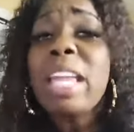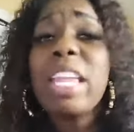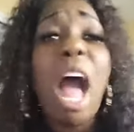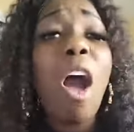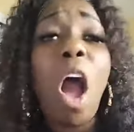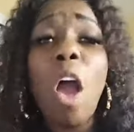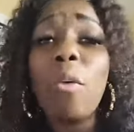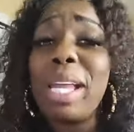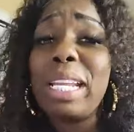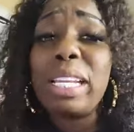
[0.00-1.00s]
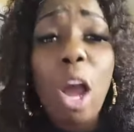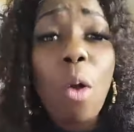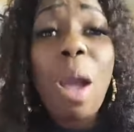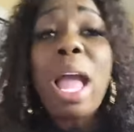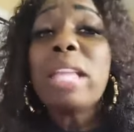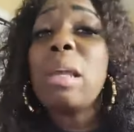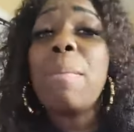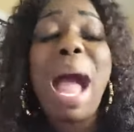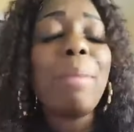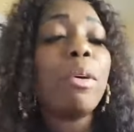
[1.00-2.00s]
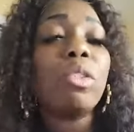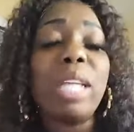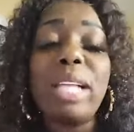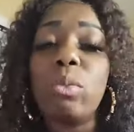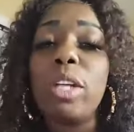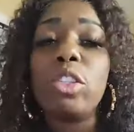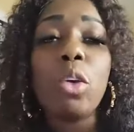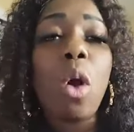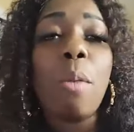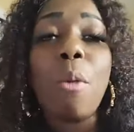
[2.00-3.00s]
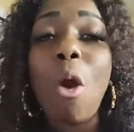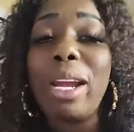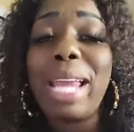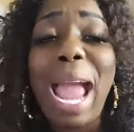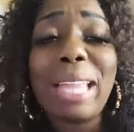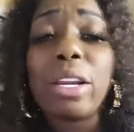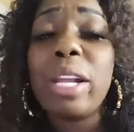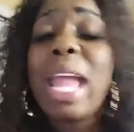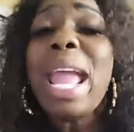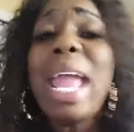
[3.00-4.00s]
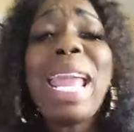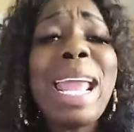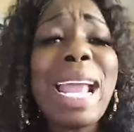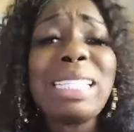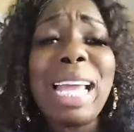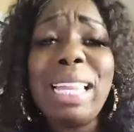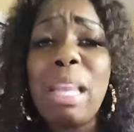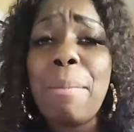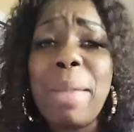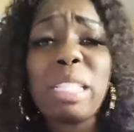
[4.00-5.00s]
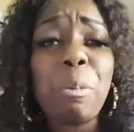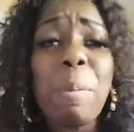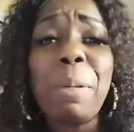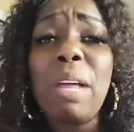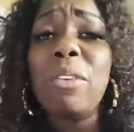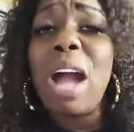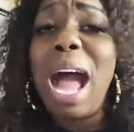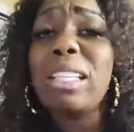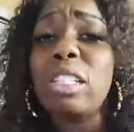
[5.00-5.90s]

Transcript: Y'all already know the Bible says where two or more gathered, he is in the midst, people of God.